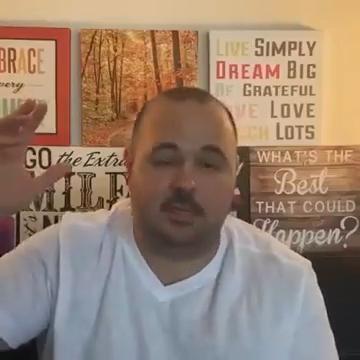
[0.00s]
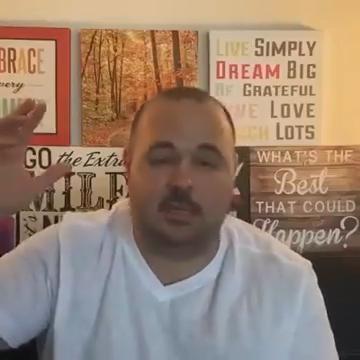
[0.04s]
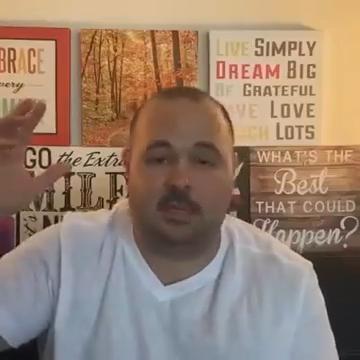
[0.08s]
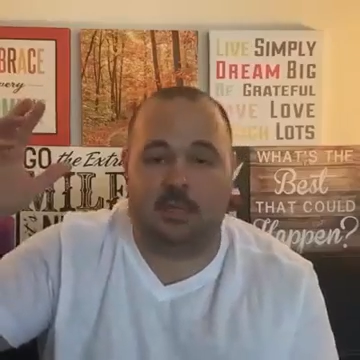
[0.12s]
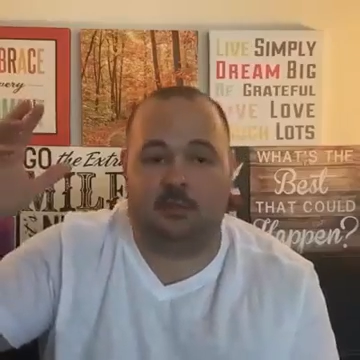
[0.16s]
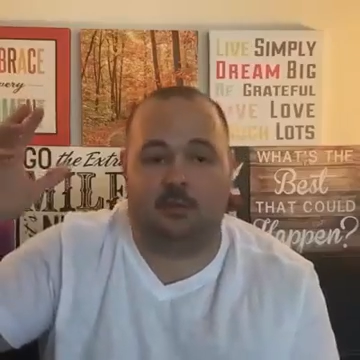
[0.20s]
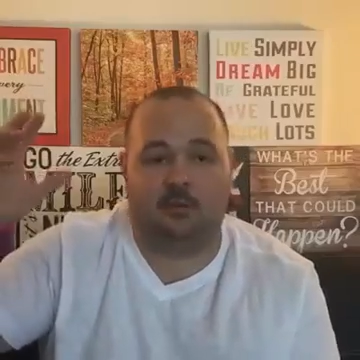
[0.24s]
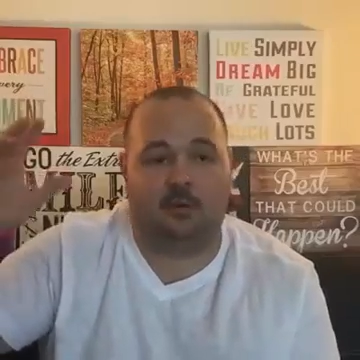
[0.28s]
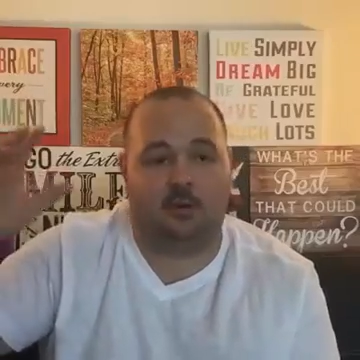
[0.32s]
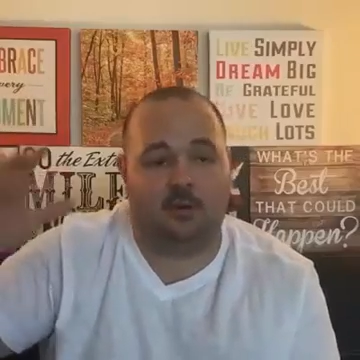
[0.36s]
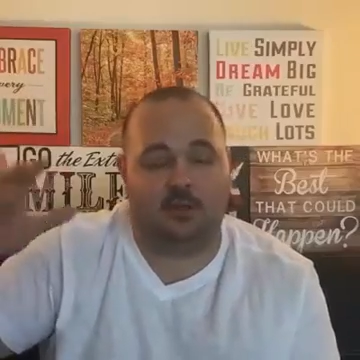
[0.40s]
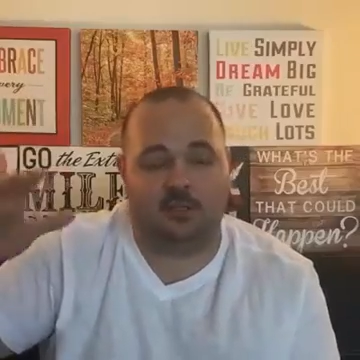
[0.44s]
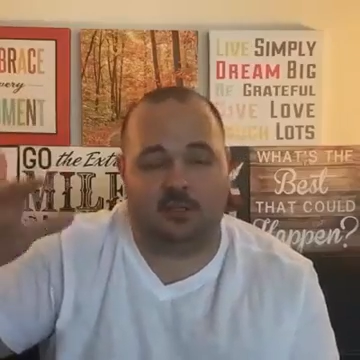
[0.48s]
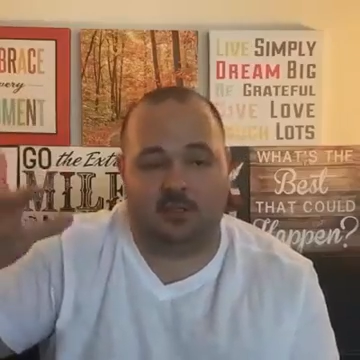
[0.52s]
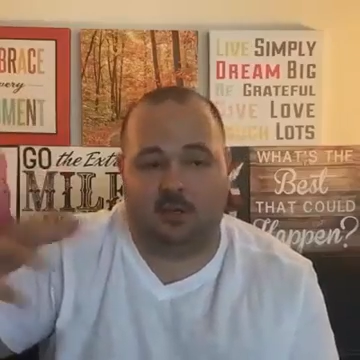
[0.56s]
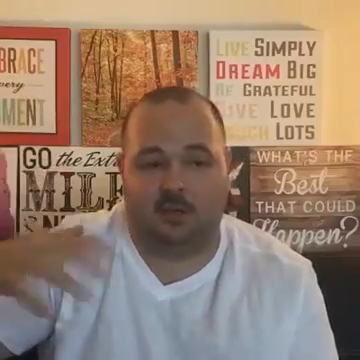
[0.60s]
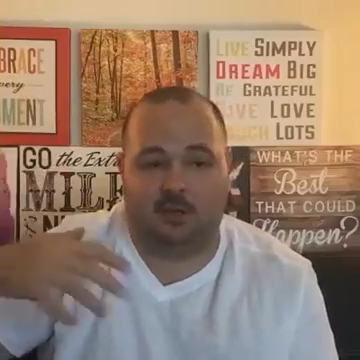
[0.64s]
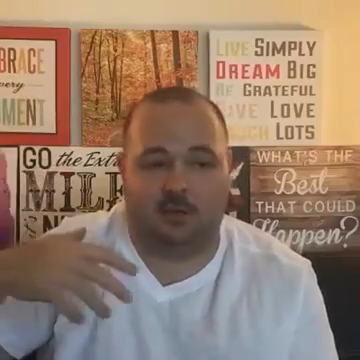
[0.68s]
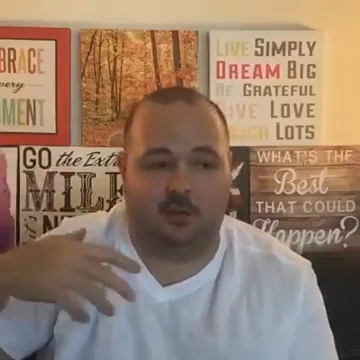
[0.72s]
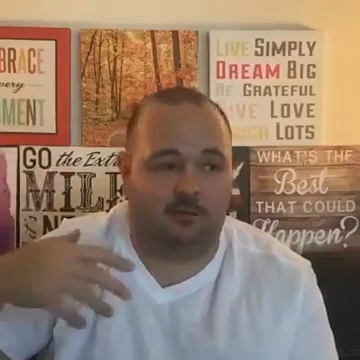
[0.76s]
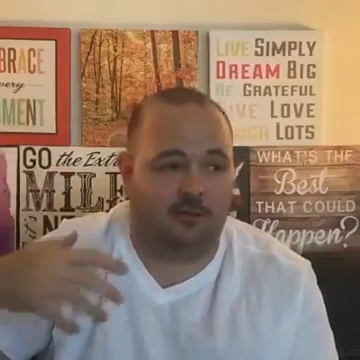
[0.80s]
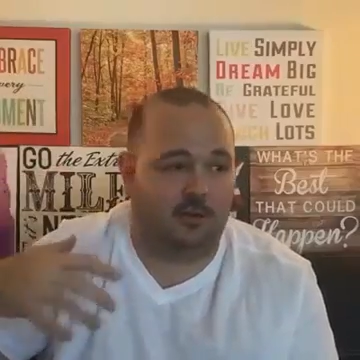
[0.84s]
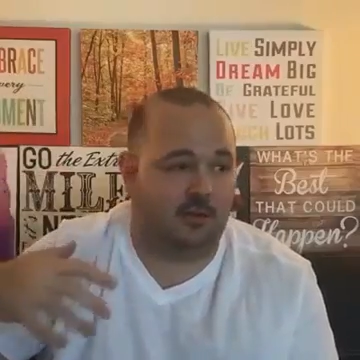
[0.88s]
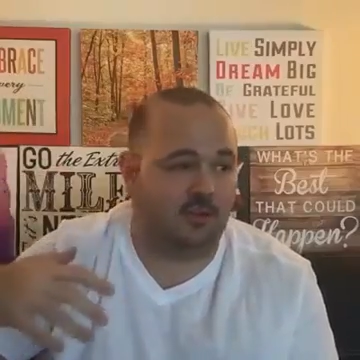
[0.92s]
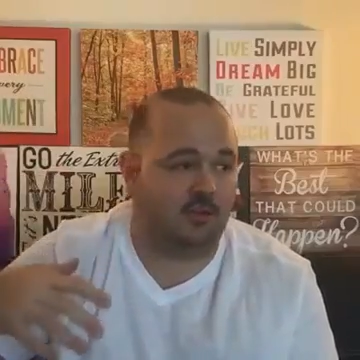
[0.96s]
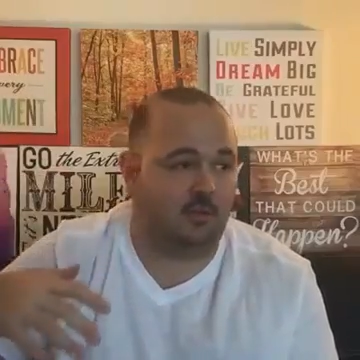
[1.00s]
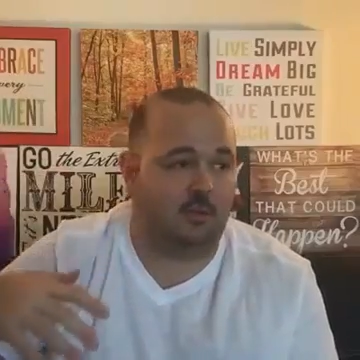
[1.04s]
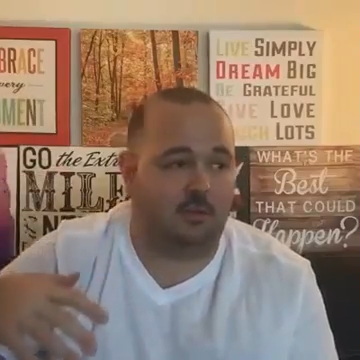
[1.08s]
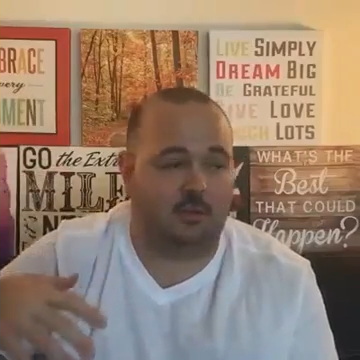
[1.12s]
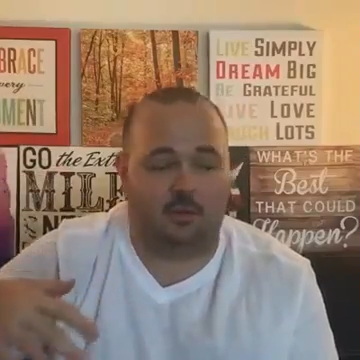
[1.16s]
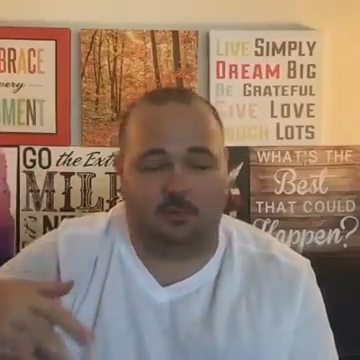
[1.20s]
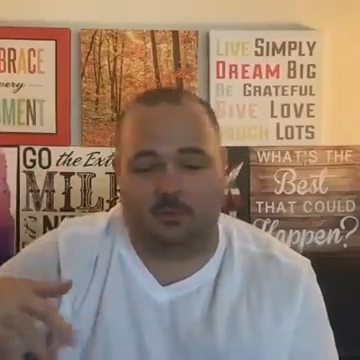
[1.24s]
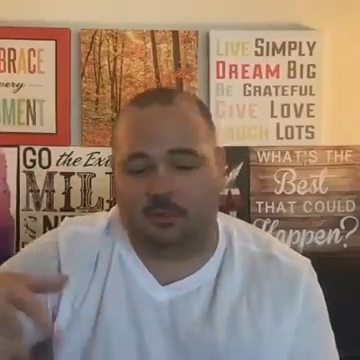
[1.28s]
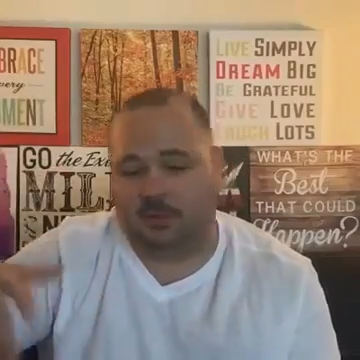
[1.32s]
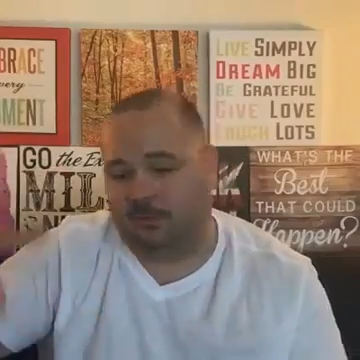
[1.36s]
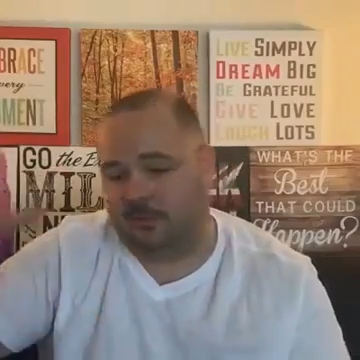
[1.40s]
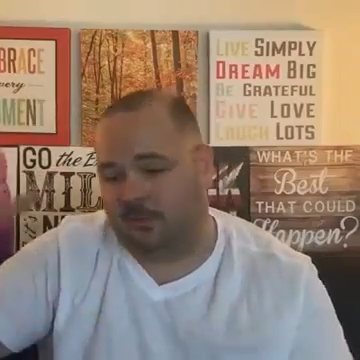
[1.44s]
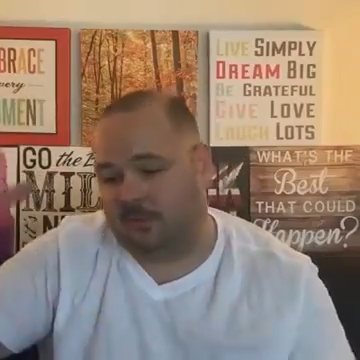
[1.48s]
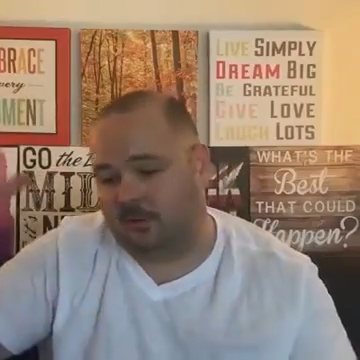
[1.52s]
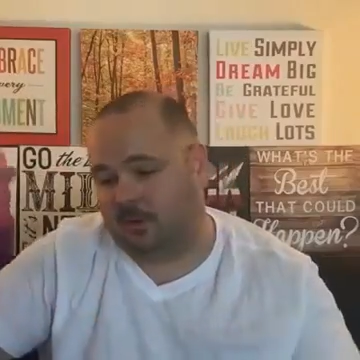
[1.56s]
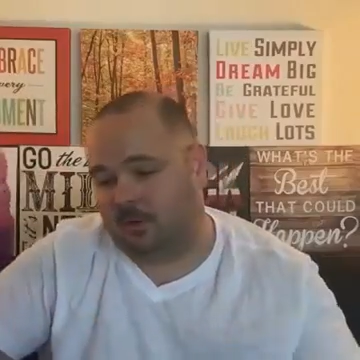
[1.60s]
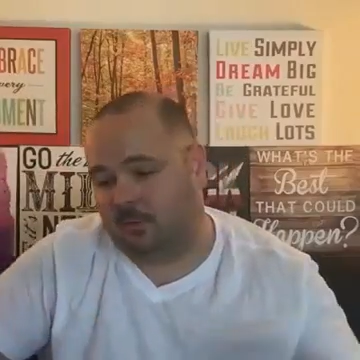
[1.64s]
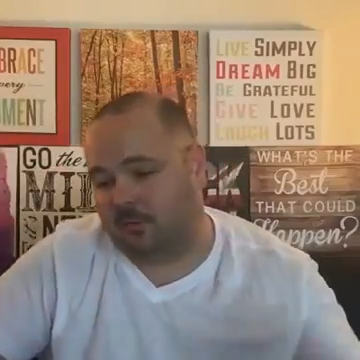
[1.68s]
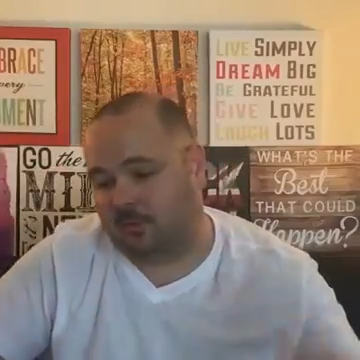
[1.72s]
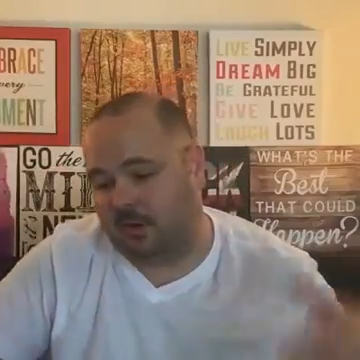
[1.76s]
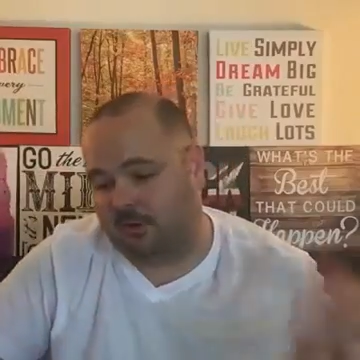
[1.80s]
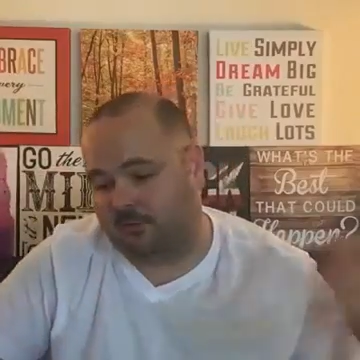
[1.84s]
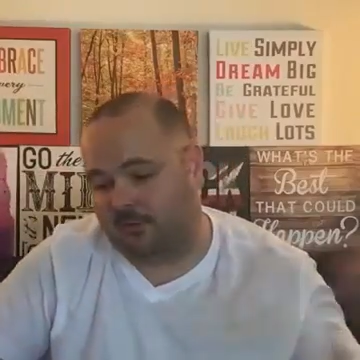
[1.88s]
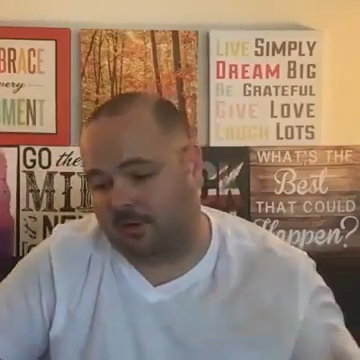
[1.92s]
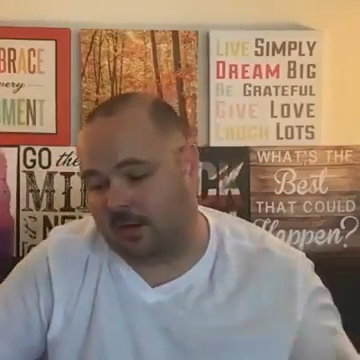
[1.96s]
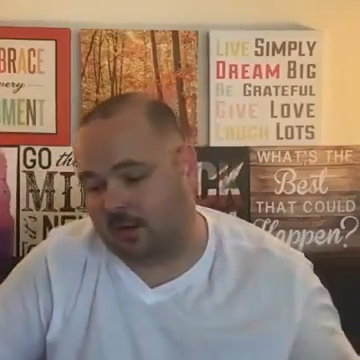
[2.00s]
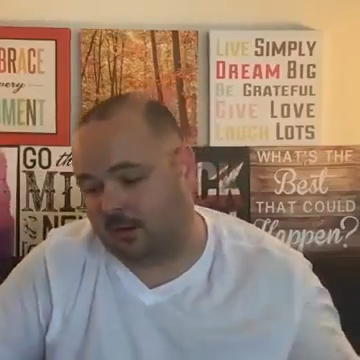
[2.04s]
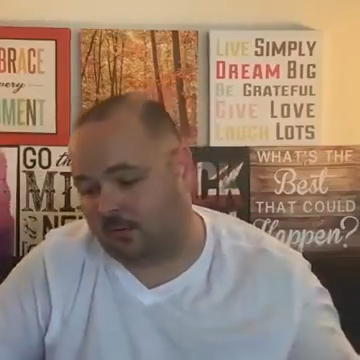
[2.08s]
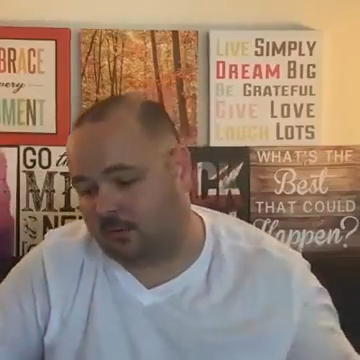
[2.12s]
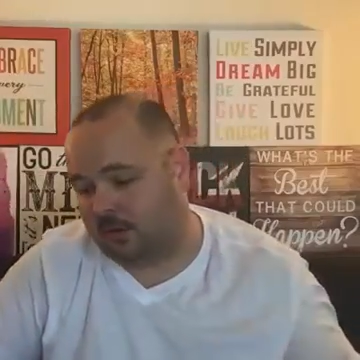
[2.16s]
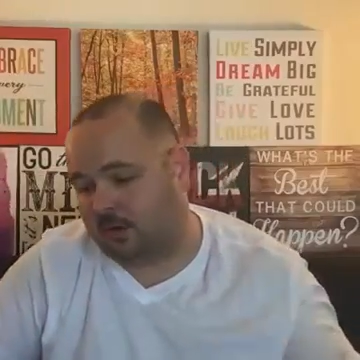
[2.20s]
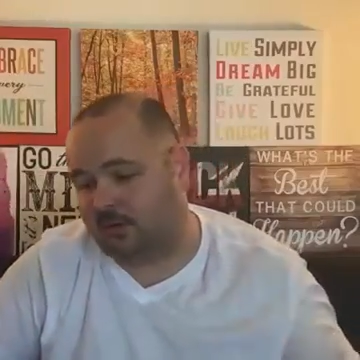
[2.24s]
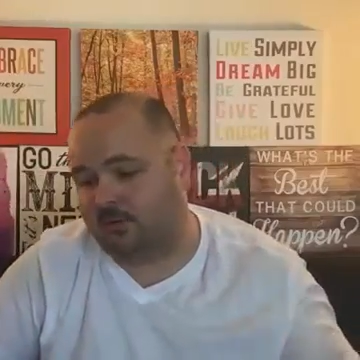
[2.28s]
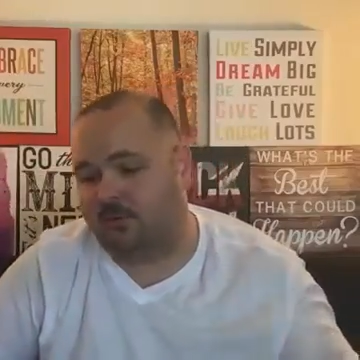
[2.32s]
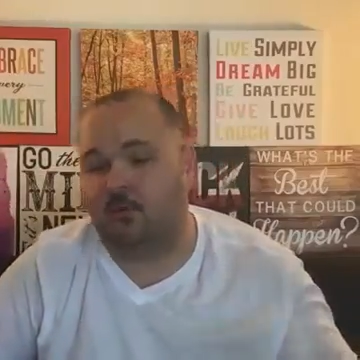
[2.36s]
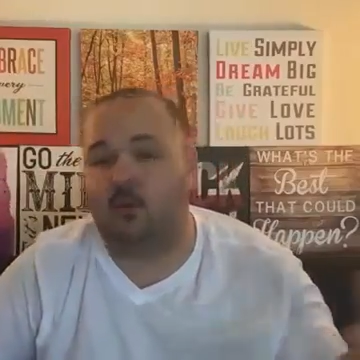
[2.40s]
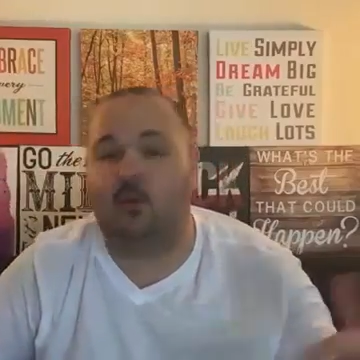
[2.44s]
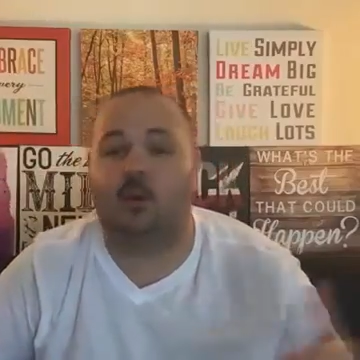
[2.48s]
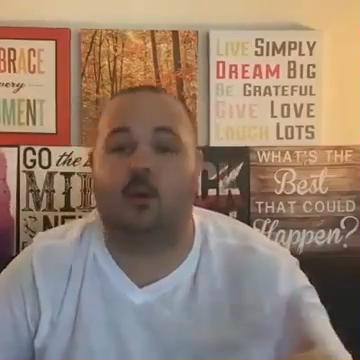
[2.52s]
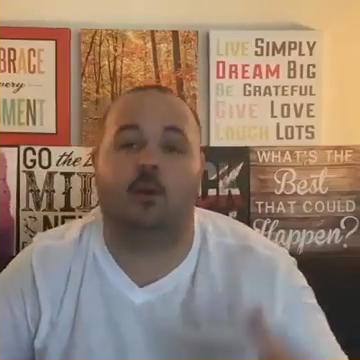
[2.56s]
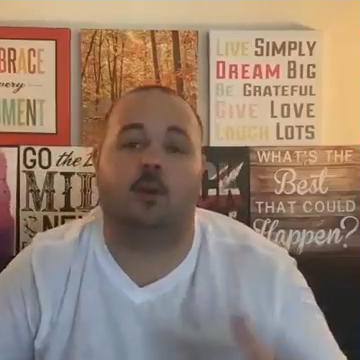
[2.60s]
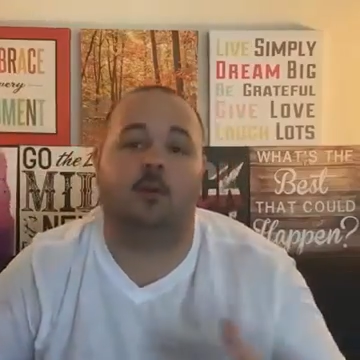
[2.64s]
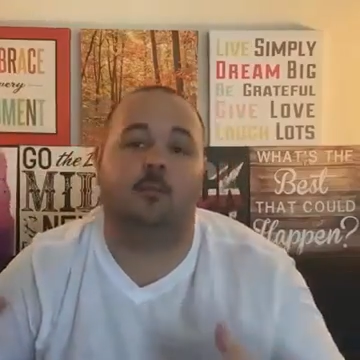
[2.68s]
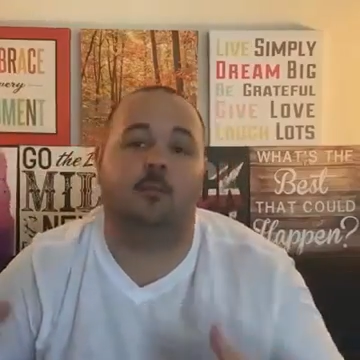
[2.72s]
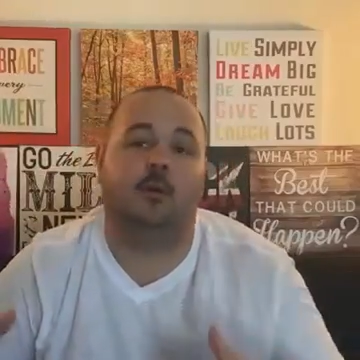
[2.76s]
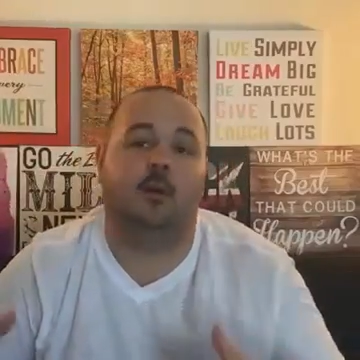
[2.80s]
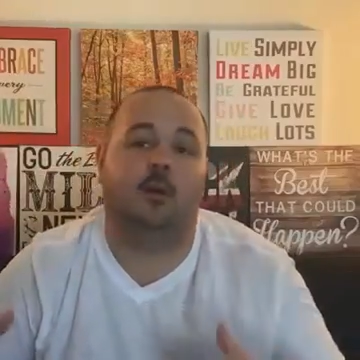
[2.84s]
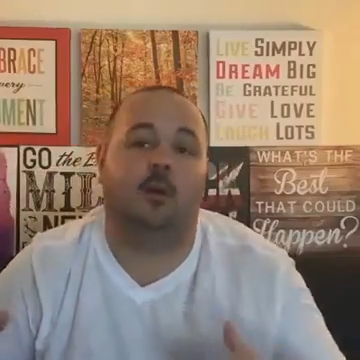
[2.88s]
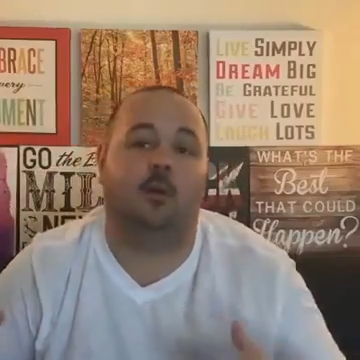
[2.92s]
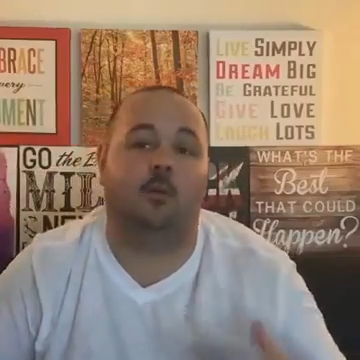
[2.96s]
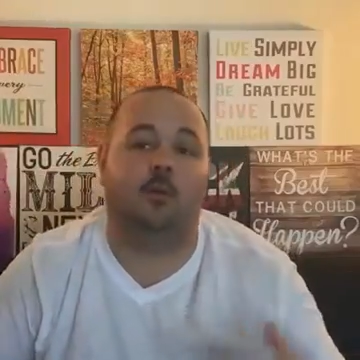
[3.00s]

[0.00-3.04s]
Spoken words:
either as an individual, maybe they're a private equity firm,